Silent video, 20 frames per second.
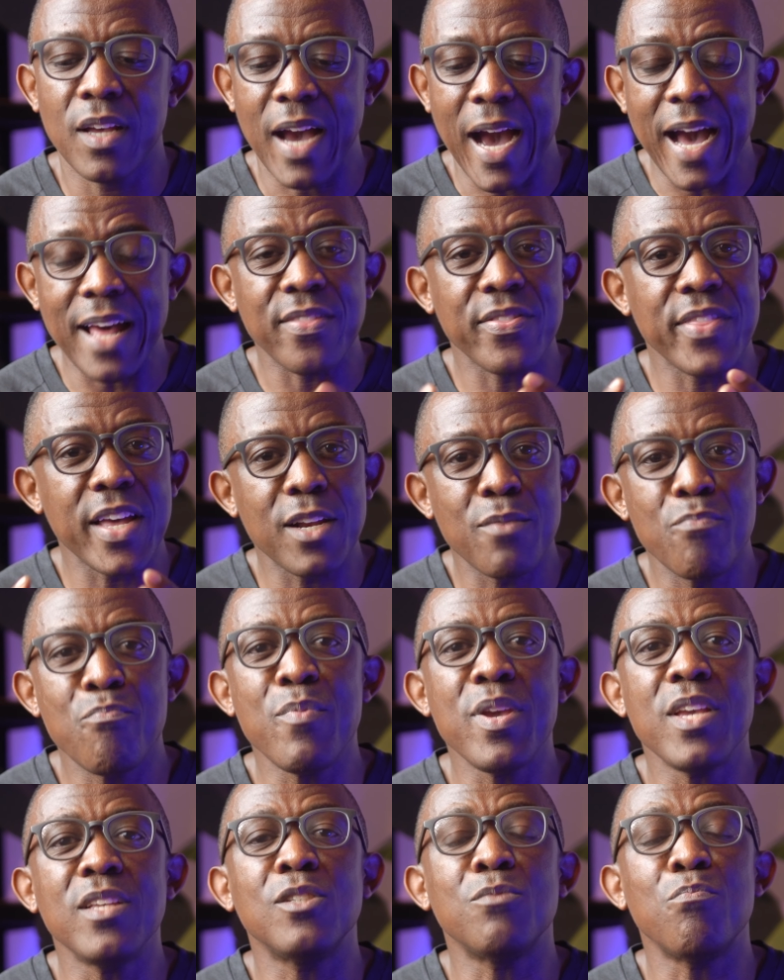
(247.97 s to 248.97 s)
And that
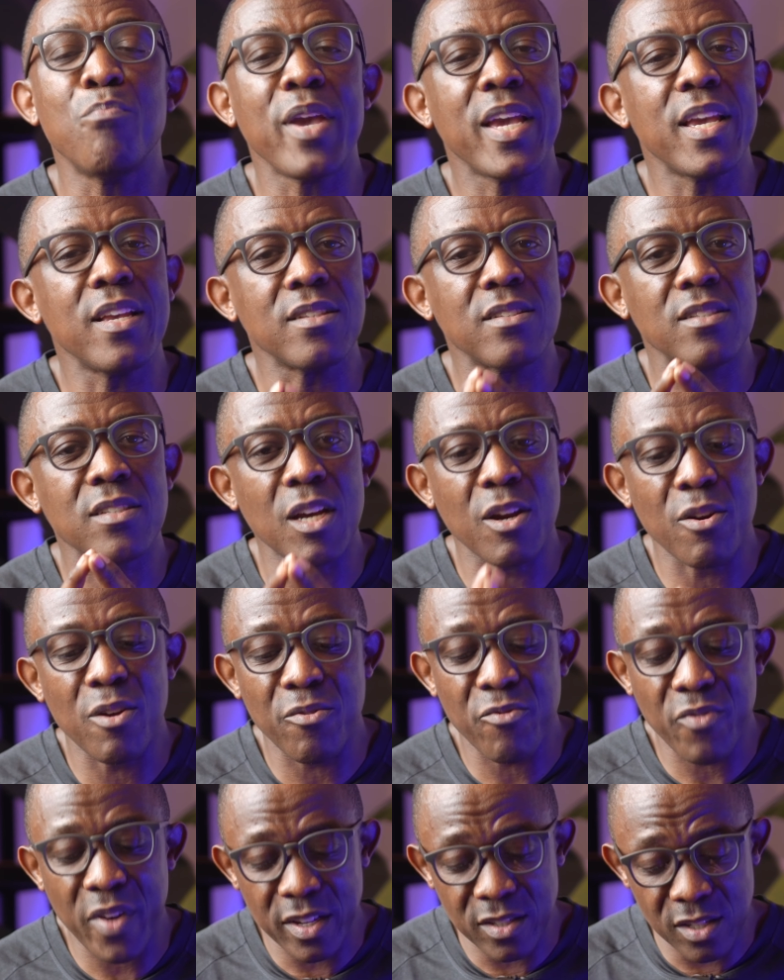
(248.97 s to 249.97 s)
means making
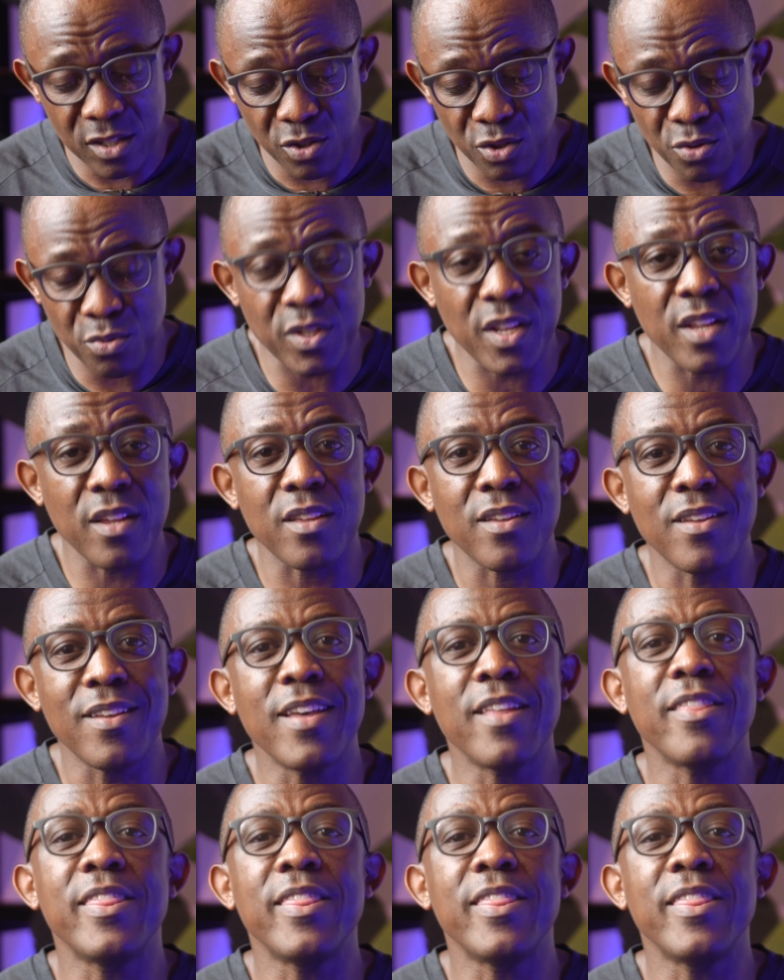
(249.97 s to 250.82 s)
sacrifices today